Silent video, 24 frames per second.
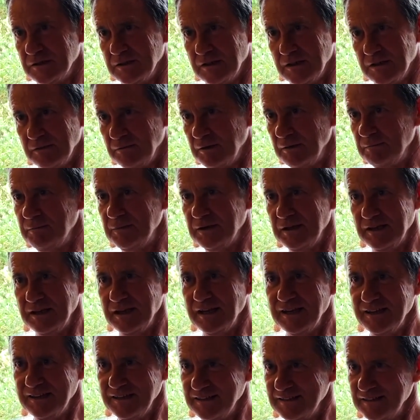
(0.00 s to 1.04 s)
I might be
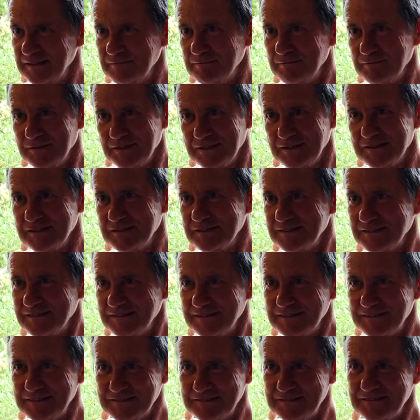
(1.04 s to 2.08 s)
handing them
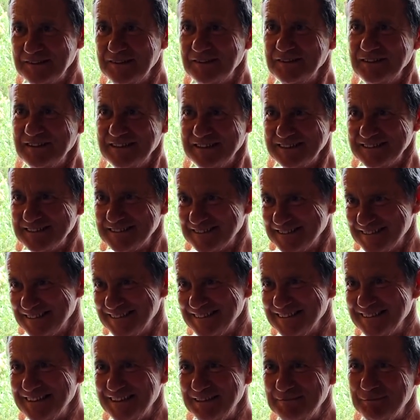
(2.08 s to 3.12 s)
the donuts that
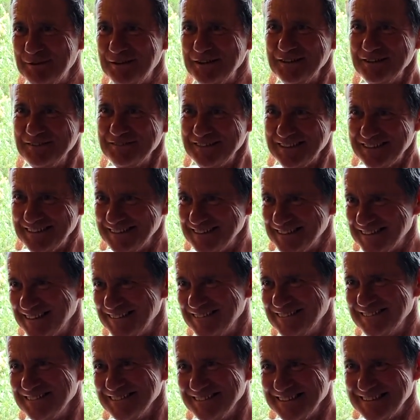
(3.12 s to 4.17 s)
I might have done so
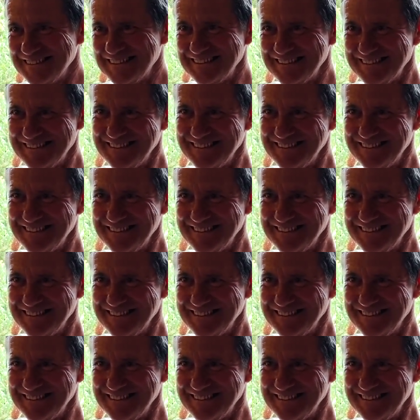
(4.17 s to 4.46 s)
earlier.